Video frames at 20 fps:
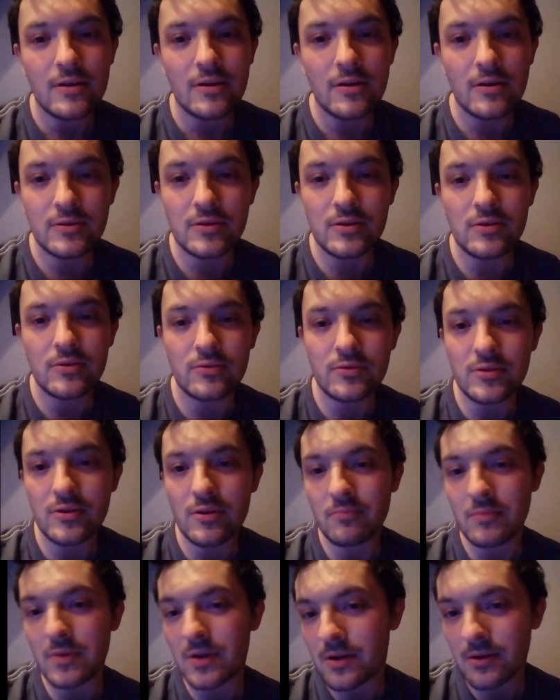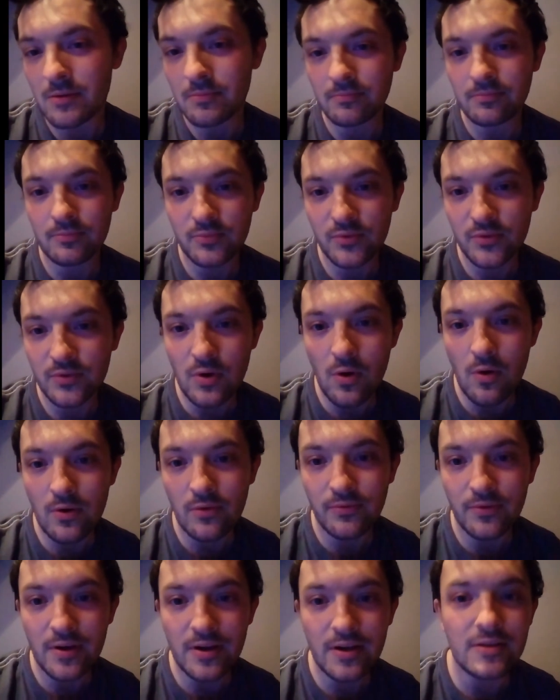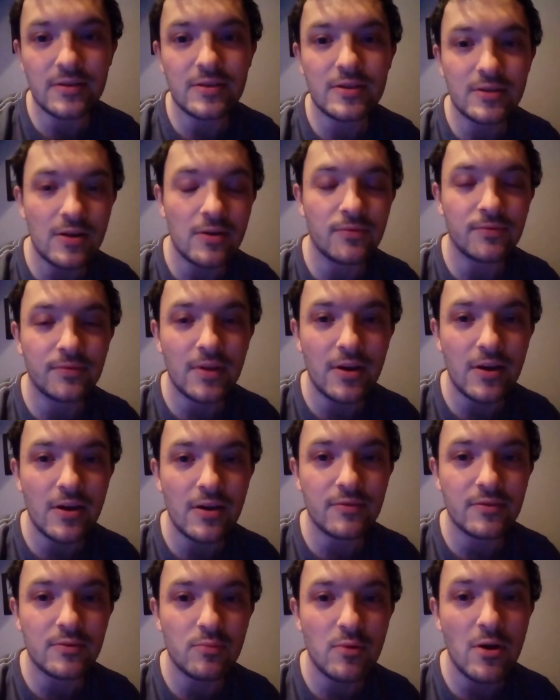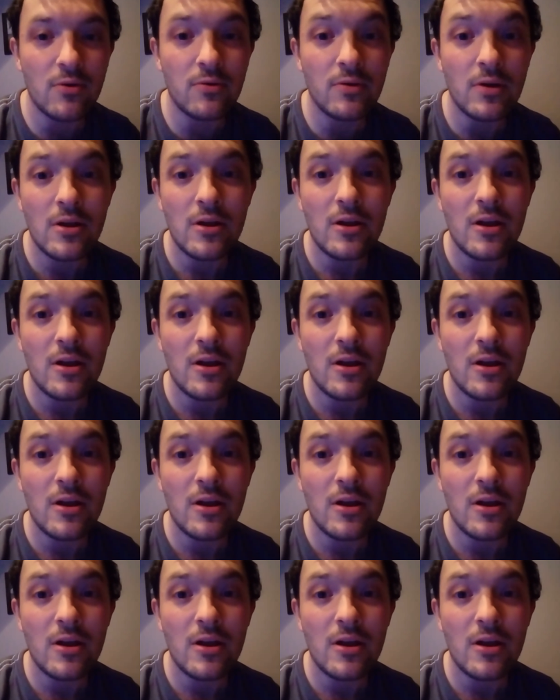I'll do some uh, photography and stuff there as well.